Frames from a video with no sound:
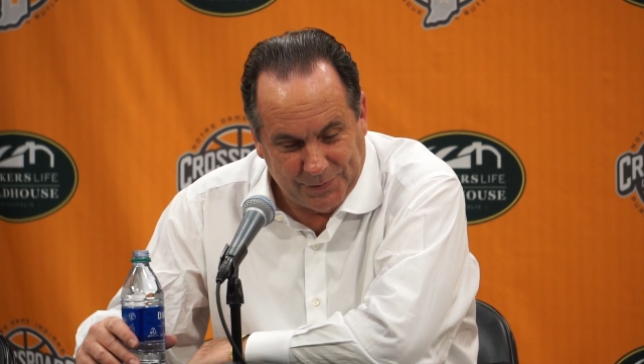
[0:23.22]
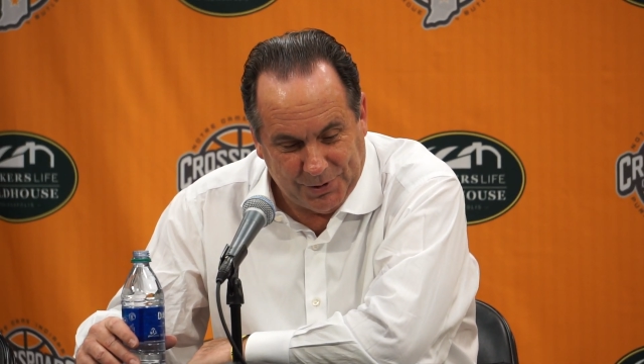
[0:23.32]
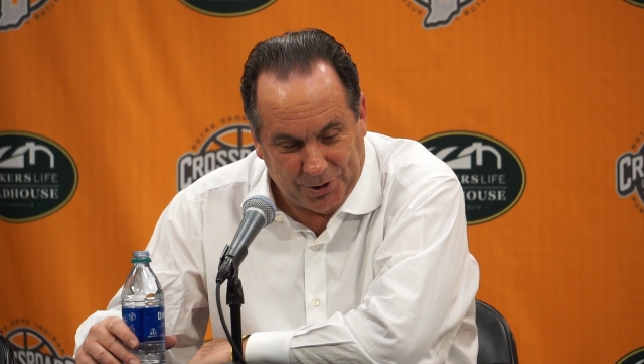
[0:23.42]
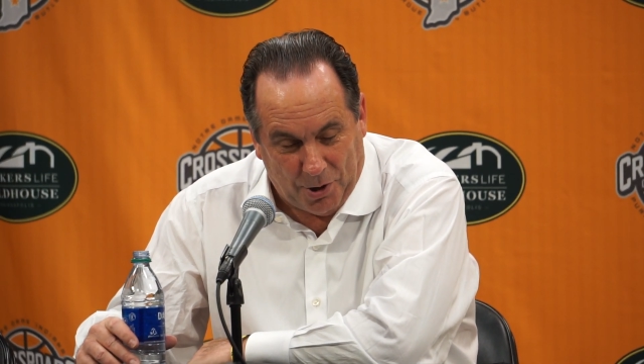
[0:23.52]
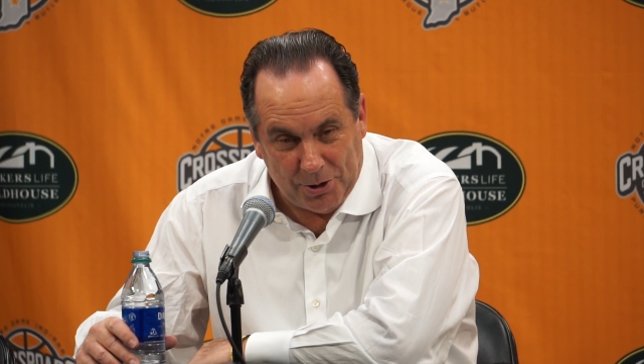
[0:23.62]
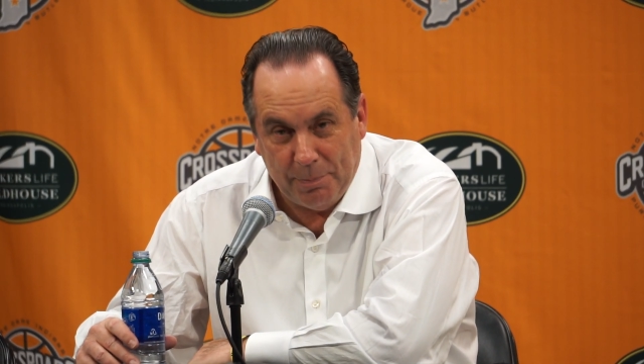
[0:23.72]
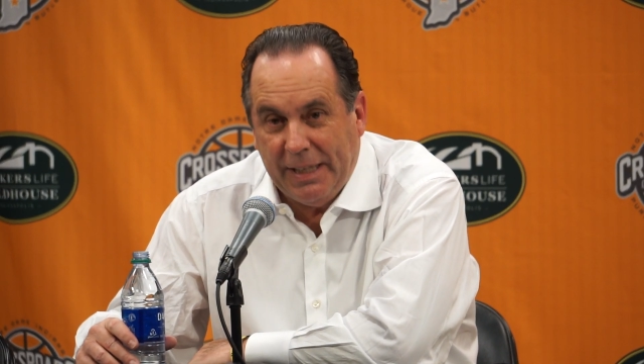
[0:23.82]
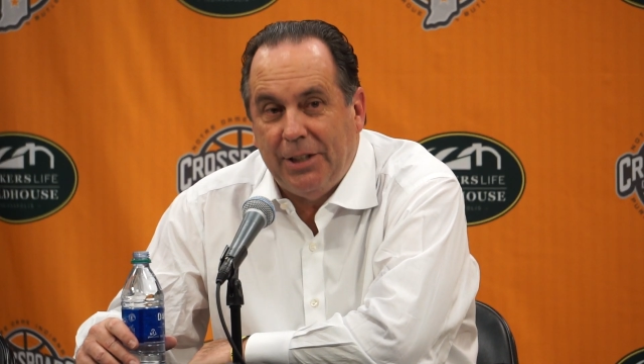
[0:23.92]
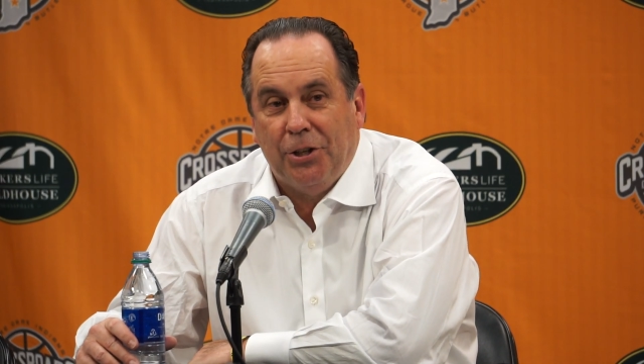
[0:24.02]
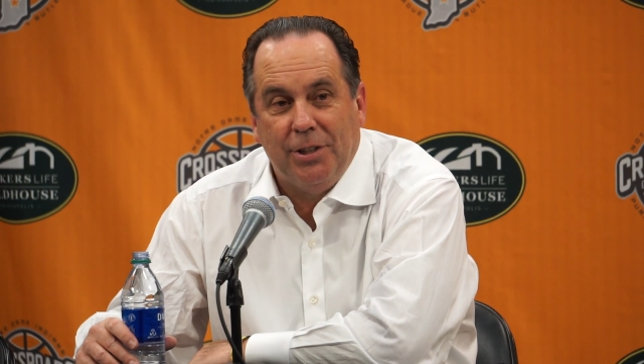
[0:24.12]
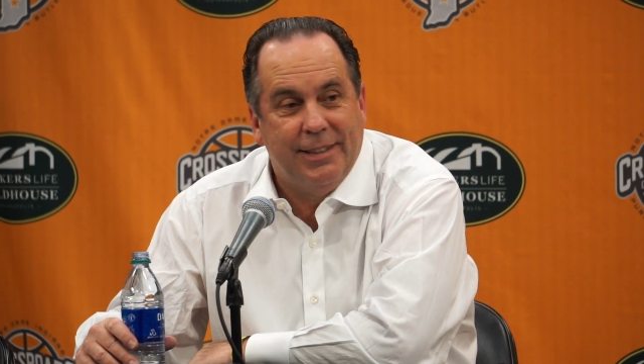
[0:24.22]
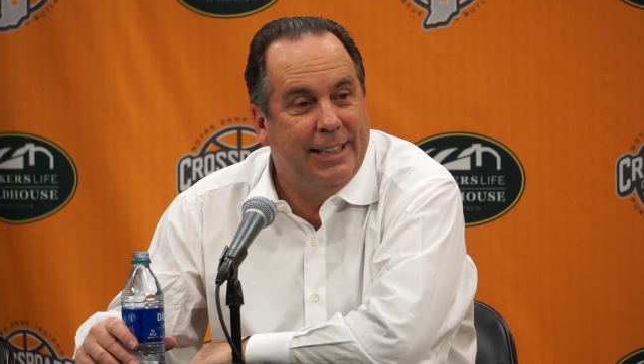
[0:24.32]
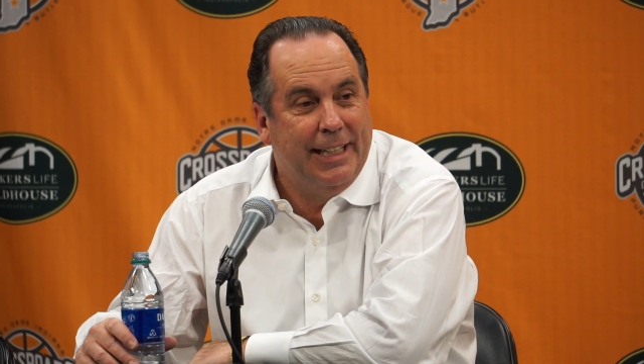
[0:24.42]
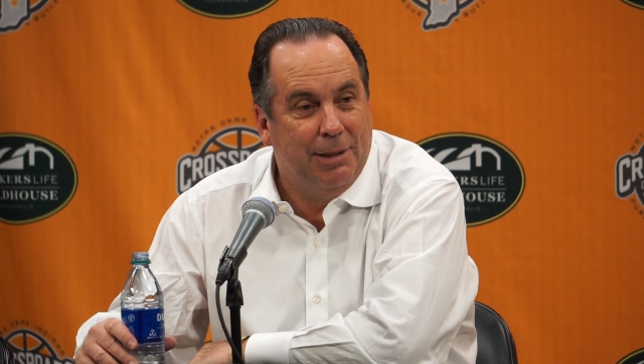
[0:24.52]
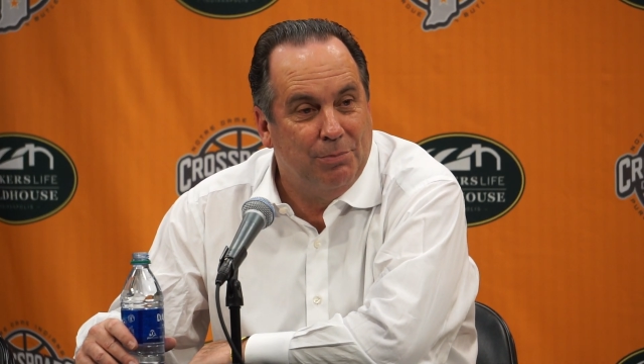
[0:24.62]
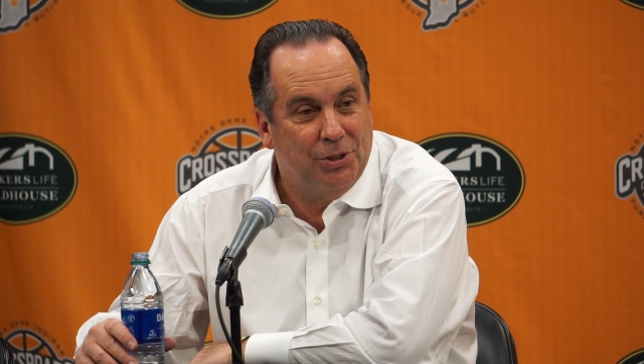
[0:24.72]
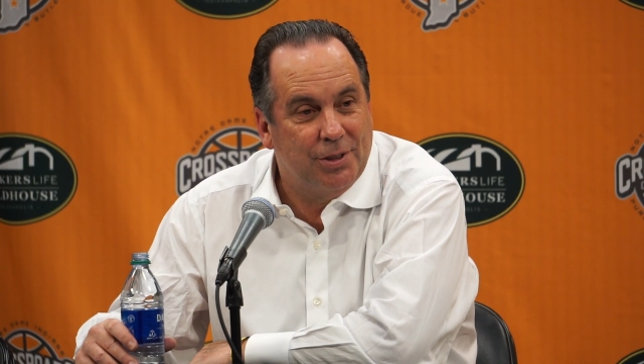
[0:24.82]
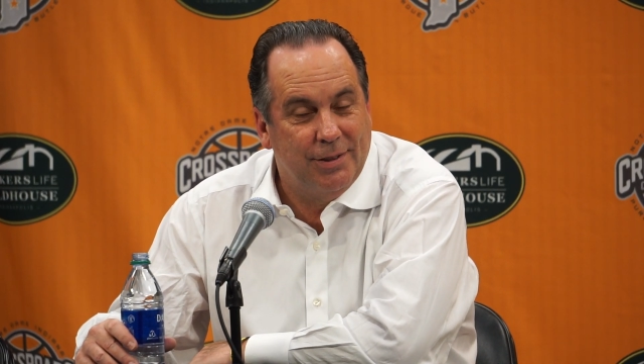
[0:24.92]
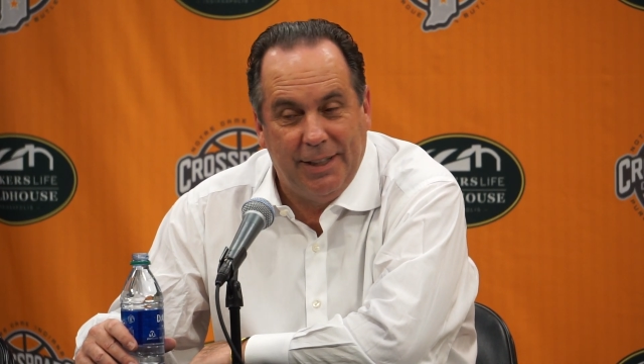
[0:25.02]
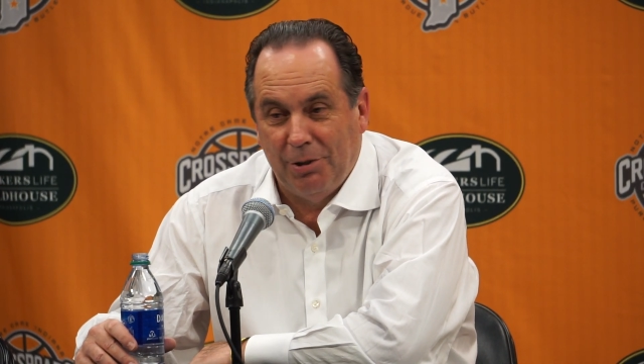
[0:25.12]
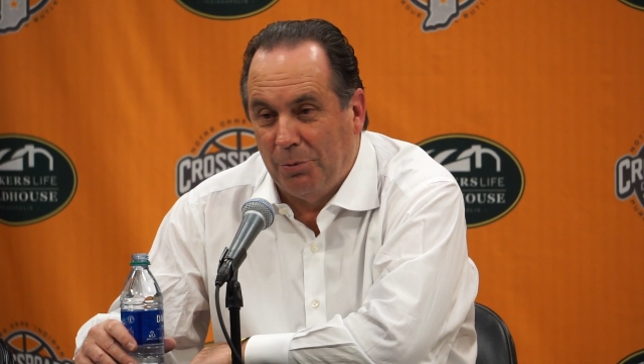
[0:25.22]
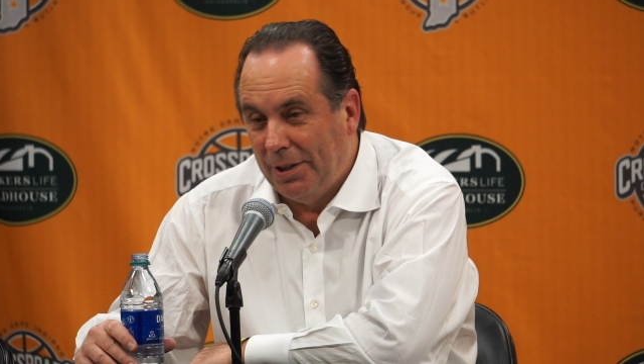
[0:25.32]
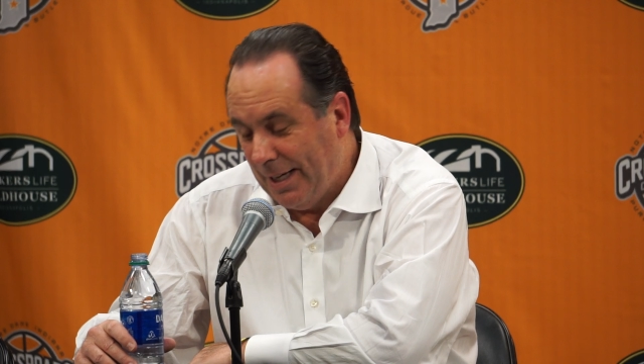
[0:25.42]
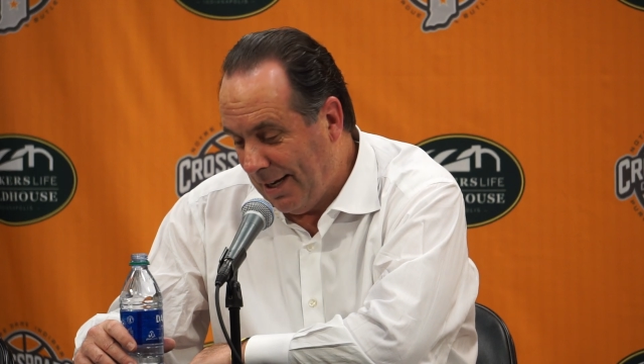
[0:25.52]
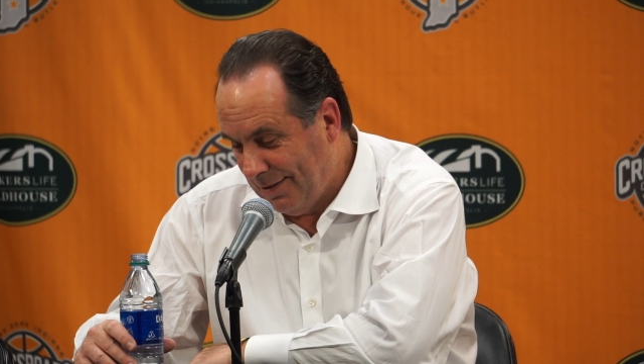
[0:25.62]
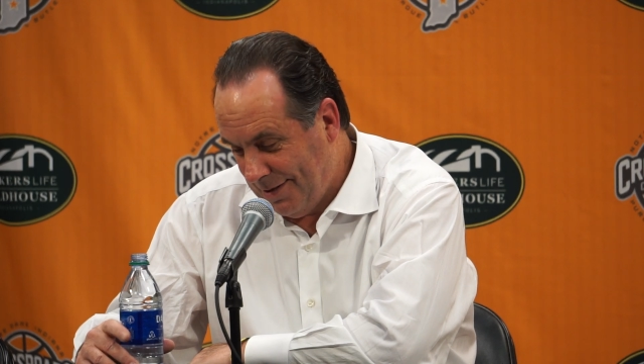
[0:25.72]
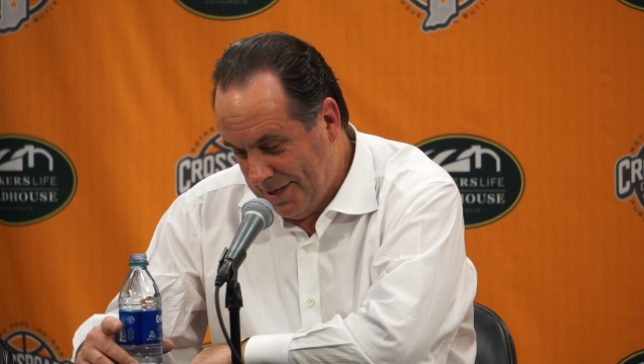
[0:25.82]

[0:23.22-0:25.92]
it's hard to beat good teams, even when you